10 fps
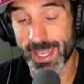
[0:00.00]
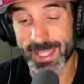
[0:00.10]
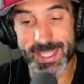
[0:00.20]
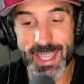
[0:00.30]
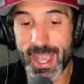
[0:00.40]
Like
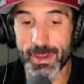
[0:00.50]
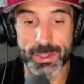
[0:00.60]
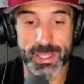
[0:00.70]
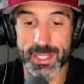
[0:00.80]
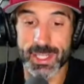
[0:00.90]
this guy
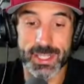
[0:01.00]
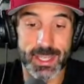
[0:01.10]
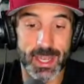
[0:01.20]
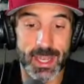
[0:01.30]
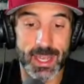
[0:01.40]
was just
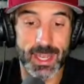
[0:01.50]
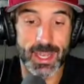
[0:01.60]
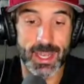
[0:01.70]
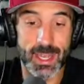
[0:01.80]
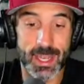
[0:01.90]
uh, he
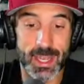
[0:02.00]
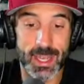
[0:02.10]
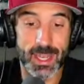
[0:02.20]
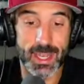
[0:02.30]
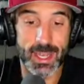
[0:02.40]
just worked.